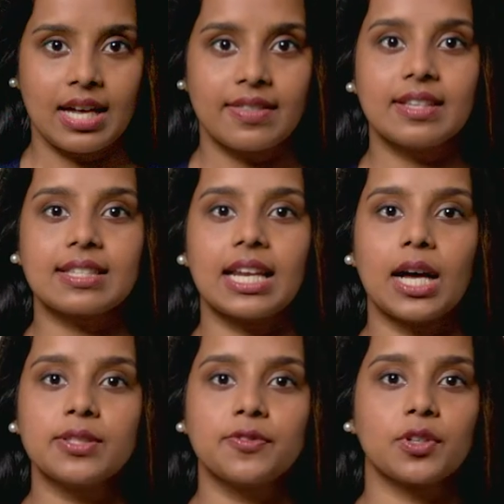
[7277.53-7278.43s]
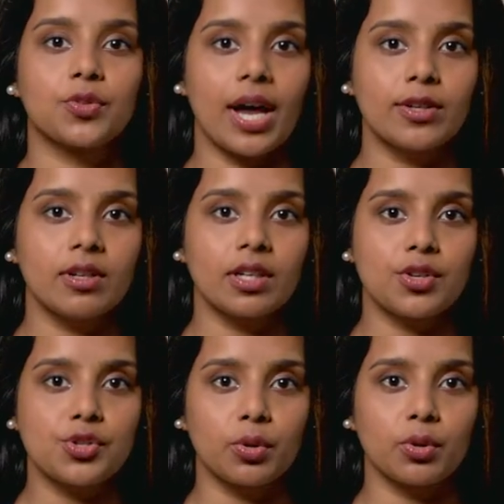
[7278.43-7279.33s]
This allows for granular
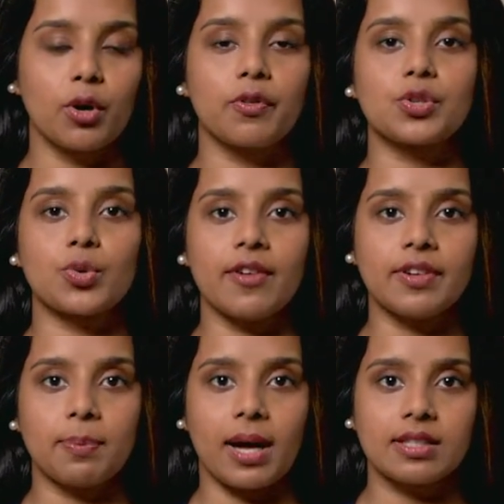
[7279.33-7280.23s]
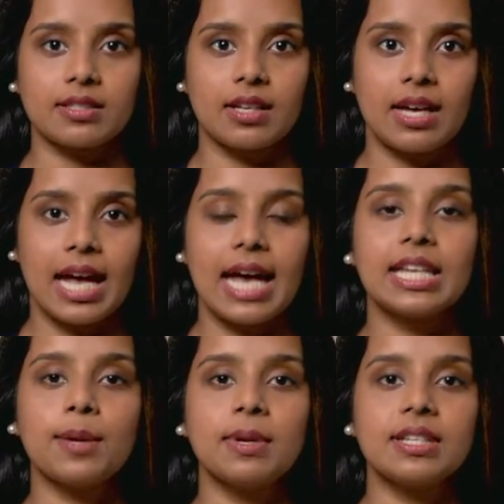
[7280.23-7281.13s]
control over traffic paths,
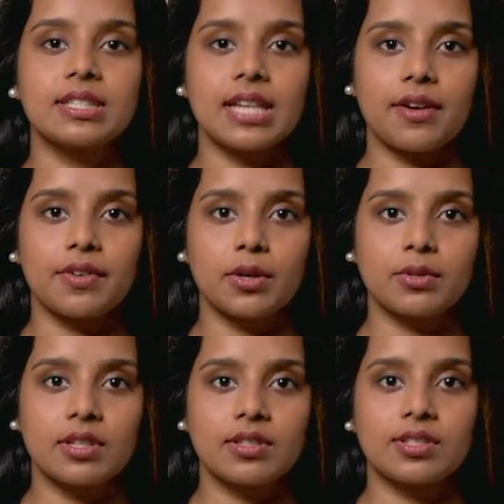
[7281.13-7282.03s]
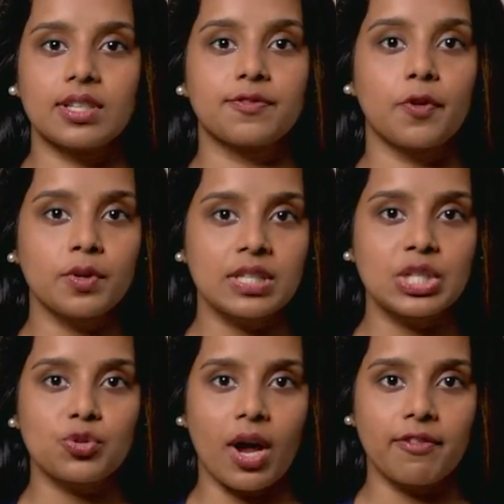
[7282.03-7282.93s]
enabling scenarios such as forcing
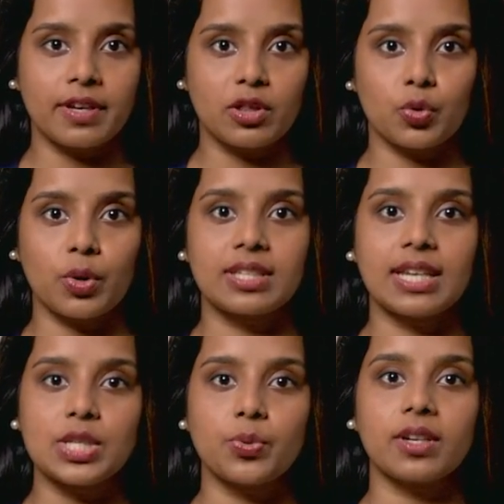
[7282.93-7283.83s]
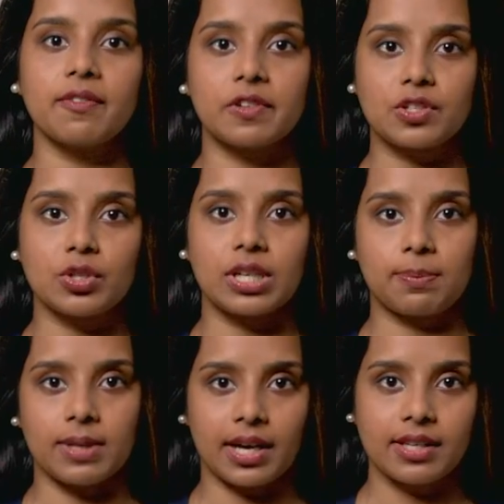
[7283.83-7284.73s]
traffic through a network virtual
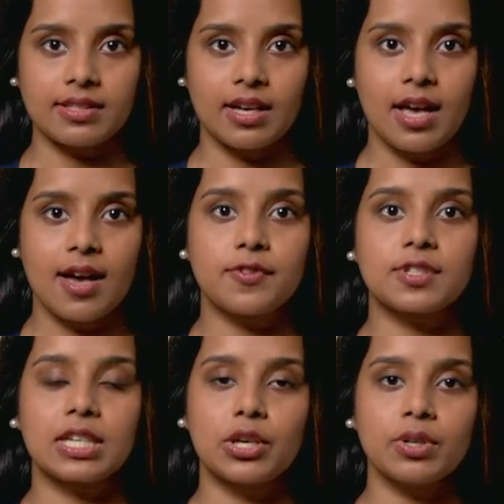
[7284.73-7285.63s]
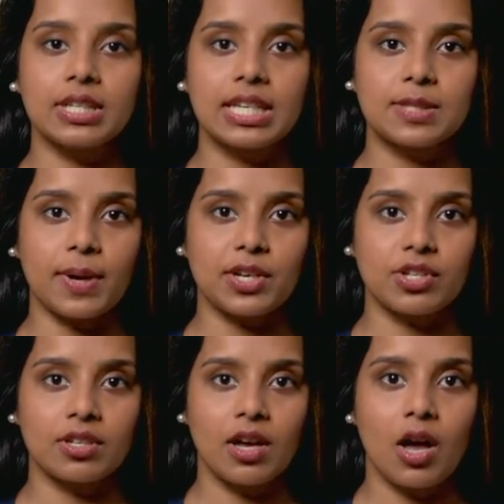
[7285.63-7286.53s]
appliance for security
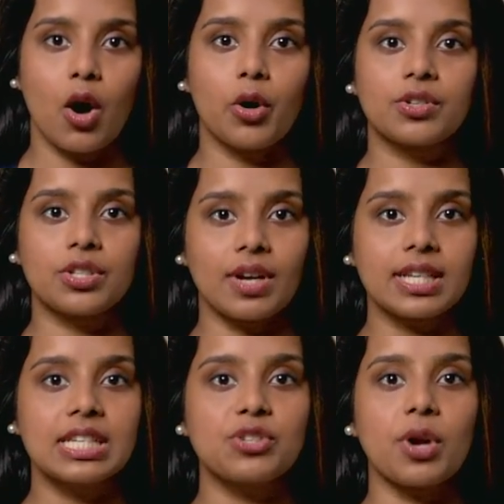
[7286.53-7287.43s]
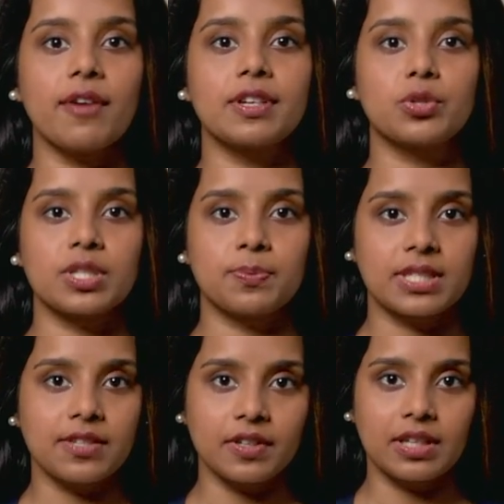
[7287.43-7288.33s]
inspection or directing traffic to a
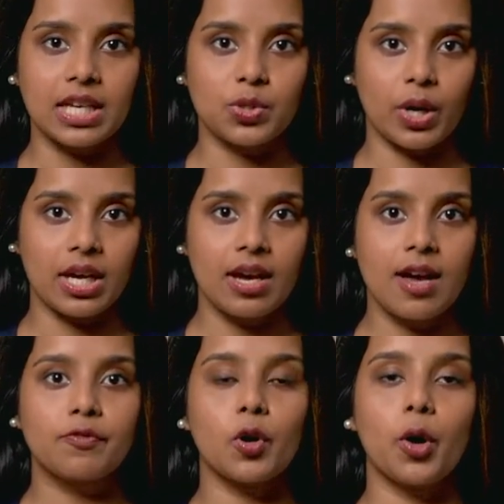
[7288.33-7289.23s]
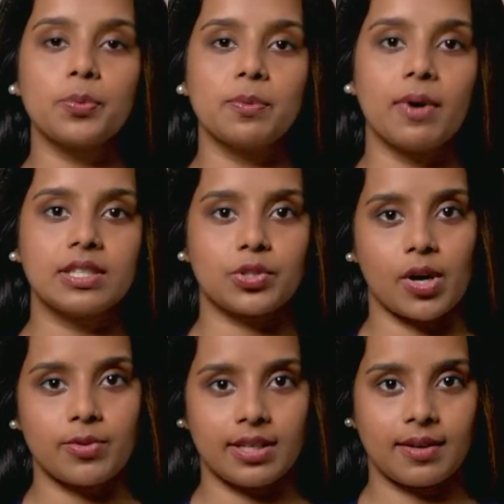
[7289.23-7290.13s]
specific gateway for optimized
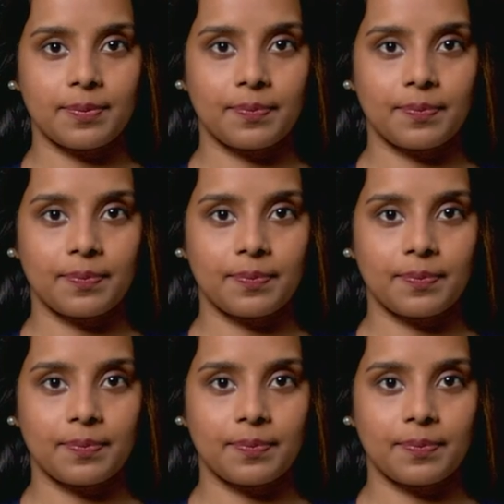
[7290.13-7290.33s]
routing.